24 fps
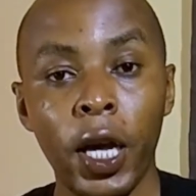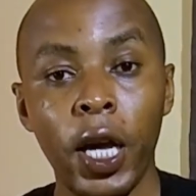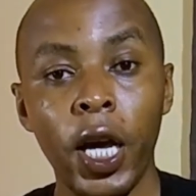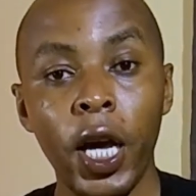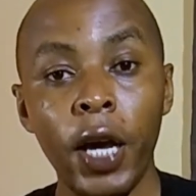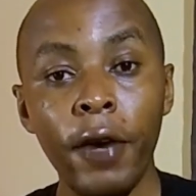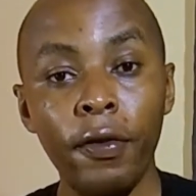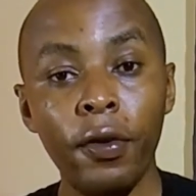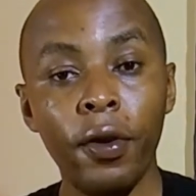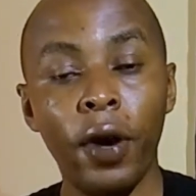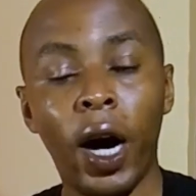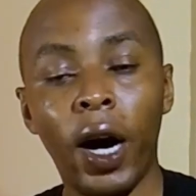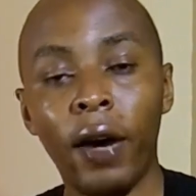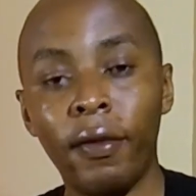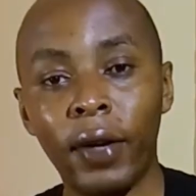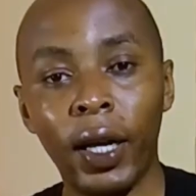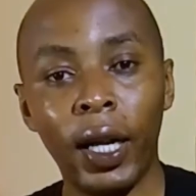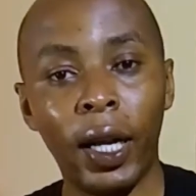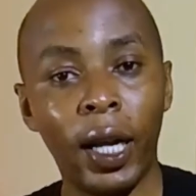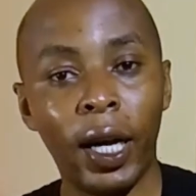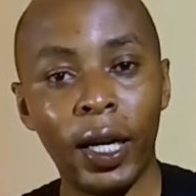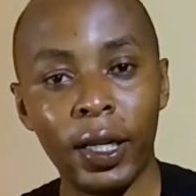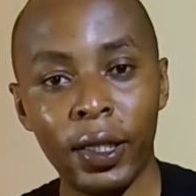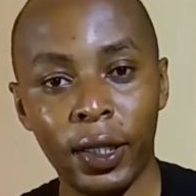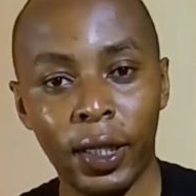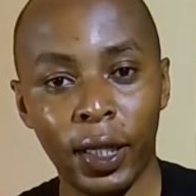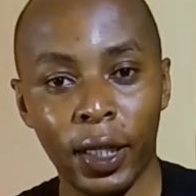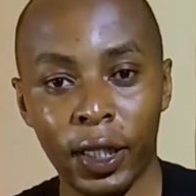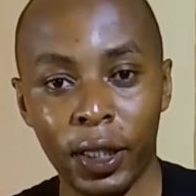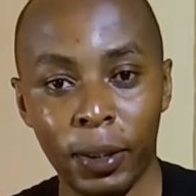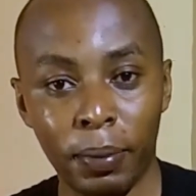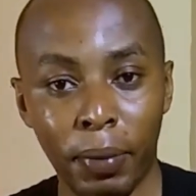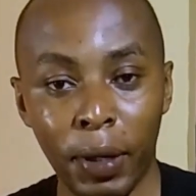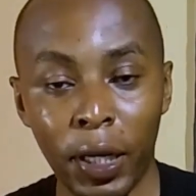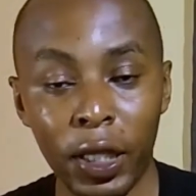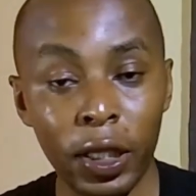If you have a last
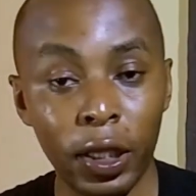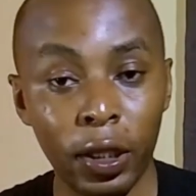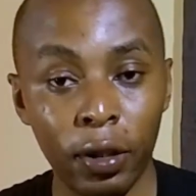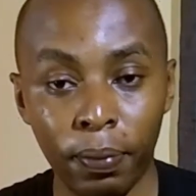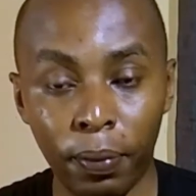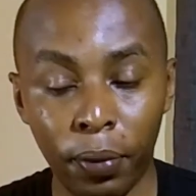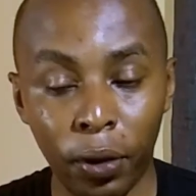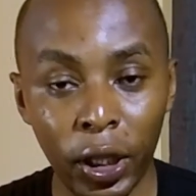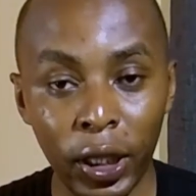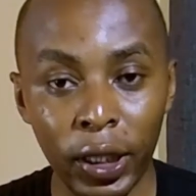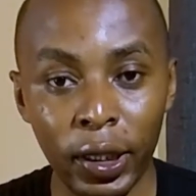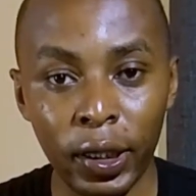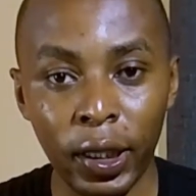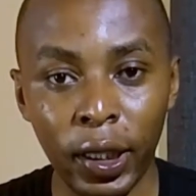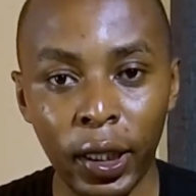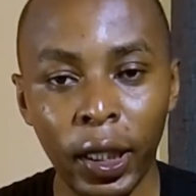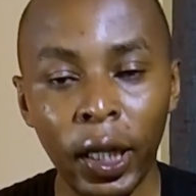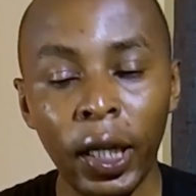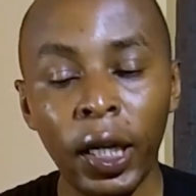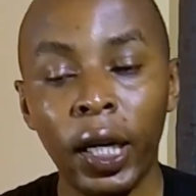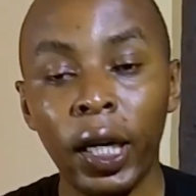expense policy,